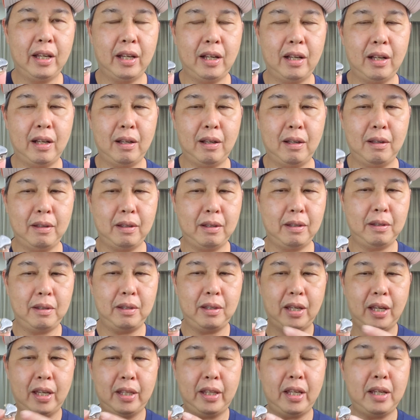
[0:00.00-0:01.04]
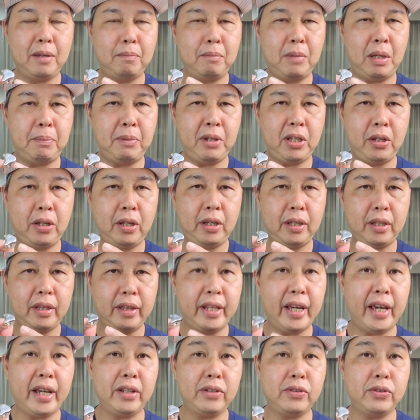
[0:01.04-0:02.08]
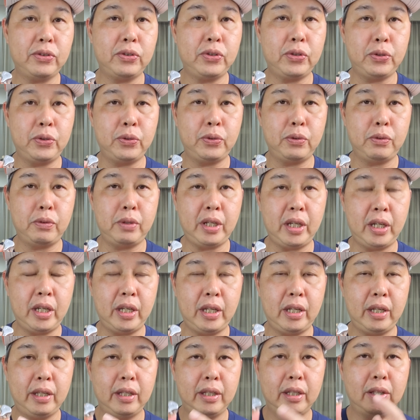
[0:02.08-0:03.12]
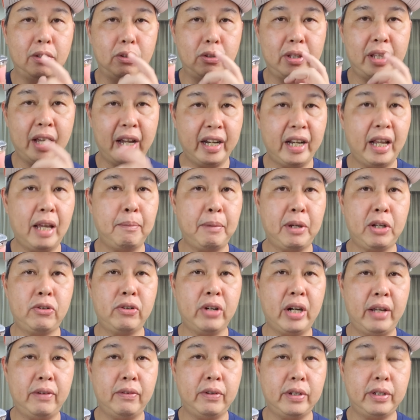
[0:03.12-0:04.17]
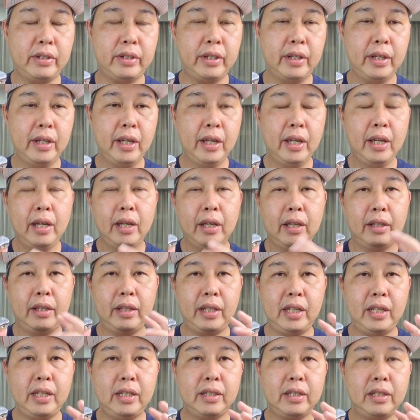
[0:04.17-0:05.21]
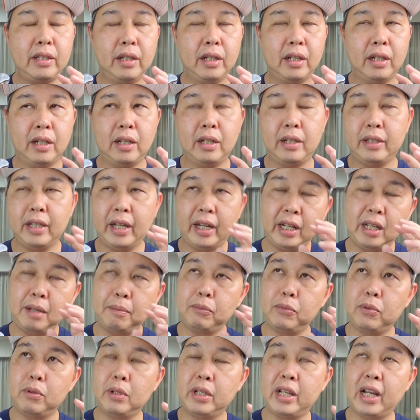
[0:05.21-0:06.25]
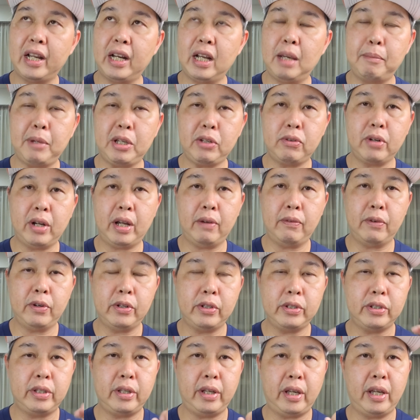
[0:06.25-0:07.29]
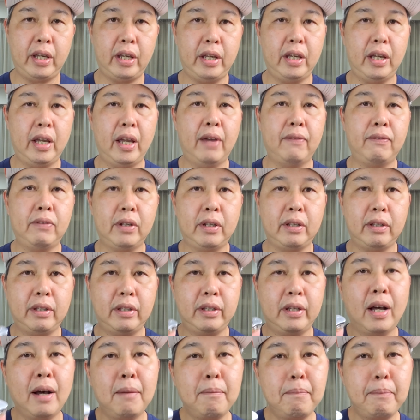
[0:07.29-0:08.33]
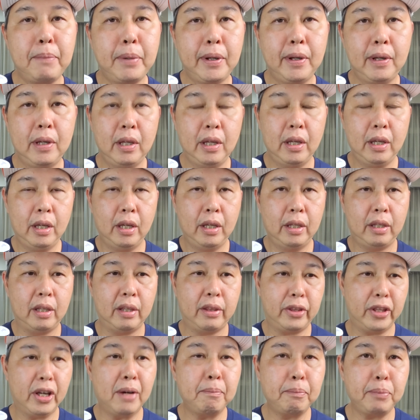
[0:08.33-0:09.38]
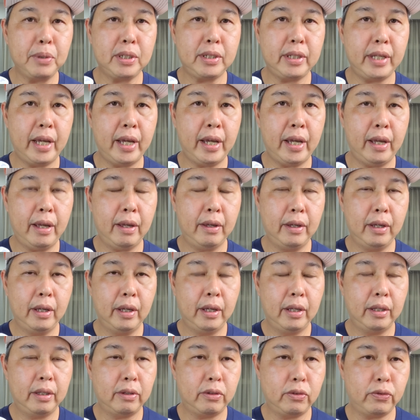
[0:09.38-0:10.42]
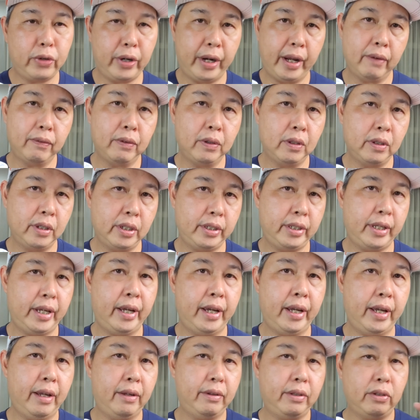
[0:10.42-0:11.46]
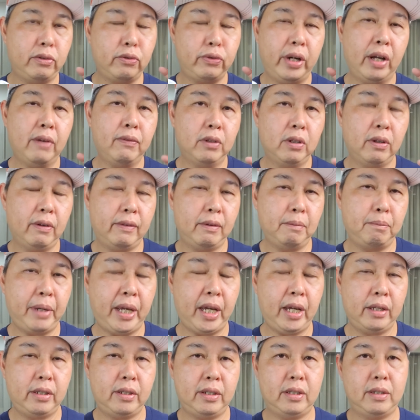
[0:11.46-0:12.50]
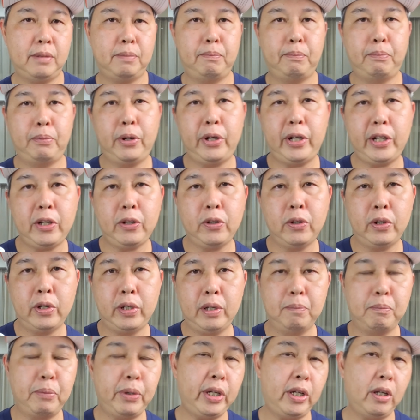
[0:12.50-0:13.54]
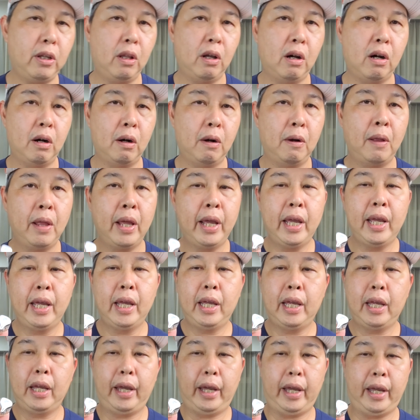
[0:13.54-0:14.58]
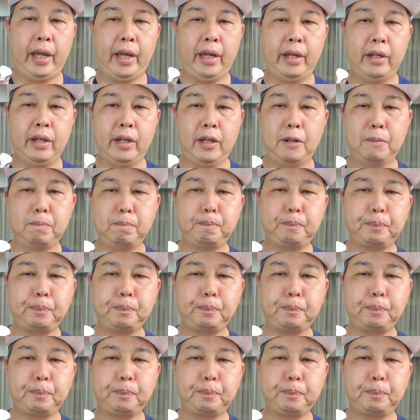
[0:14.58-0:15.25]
I think maybe thanks to the dynamic drivers. These dynamic drivers, they have the thump is there, the treble is there, the treble of the bass is pretty good, pretty long, and